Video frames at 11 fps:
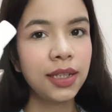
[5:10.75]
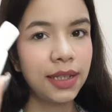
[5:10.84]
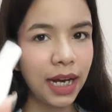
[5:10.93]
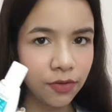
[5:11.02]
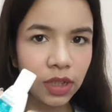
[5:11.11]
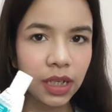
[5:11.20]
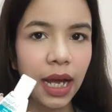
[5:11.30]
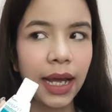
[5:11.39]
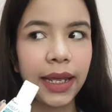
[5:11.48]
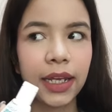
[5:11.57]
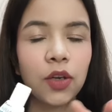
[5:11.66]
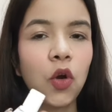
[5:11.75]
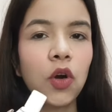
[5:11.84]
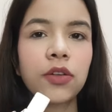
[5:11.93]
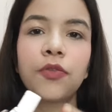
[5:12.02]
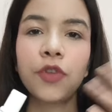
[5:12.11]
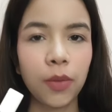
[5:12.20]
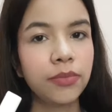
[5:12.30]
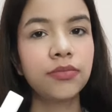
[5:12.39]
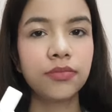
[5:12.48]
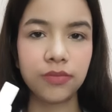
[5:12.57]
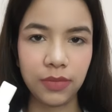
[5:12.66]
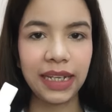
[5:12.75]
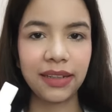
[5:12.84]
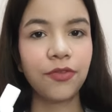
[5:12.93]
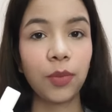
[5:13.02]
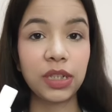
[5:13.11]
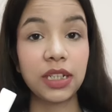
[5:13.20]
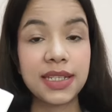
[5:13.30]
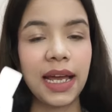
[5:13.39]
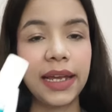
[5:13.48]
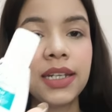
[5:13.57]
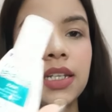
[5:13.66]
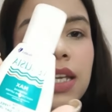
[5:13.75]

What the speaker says: That one I got from from their site.